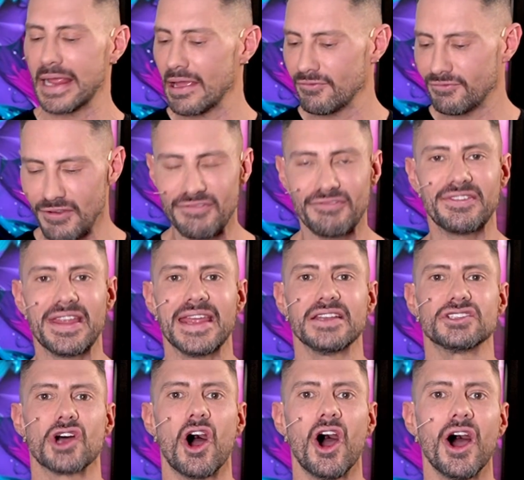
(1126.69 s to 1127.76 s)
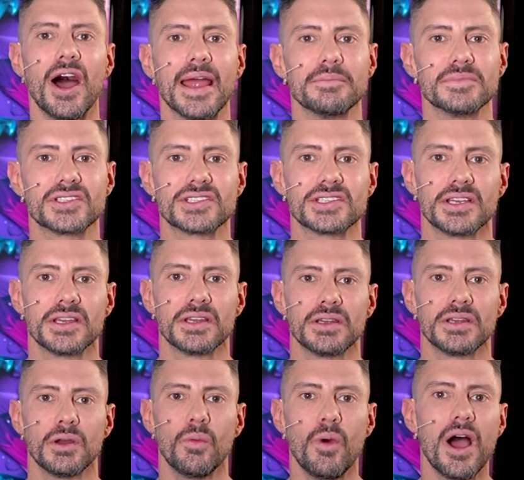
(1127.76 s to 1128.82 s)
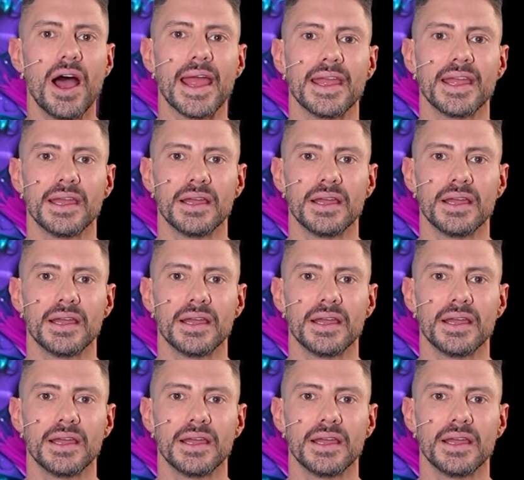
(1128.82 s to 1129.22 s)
15 times. Why?